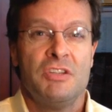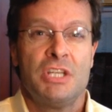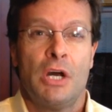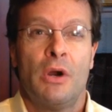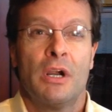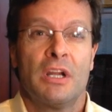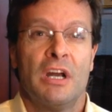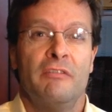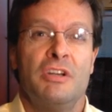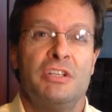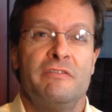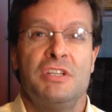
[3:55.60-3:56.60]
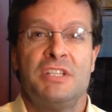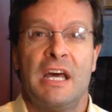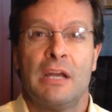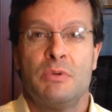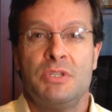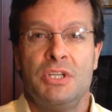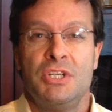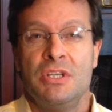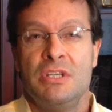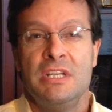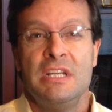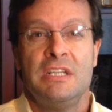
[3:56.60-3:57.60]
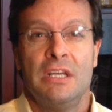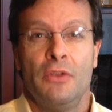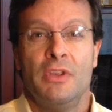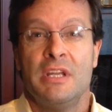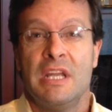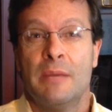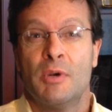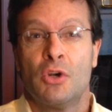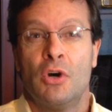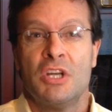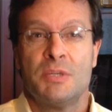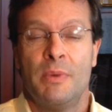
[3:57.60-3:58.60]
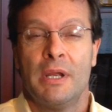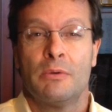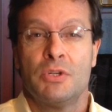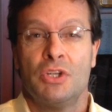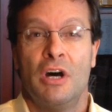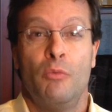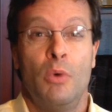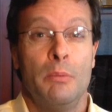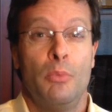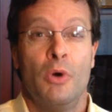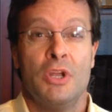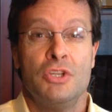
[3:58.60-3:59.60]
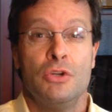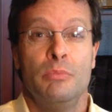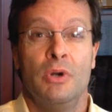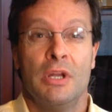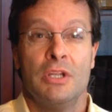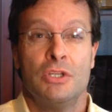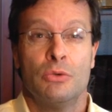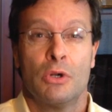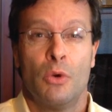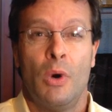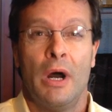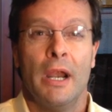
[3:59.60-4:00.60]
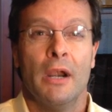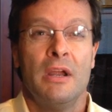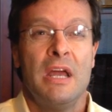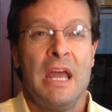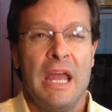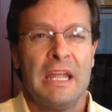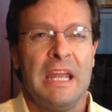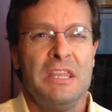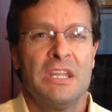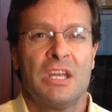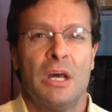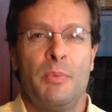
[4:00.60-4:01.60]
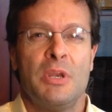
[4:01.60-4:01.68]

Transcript: Even so, our coverage of this acquisition detailed that Yammer cost Microsoft $1.2 billion to acquire and gained the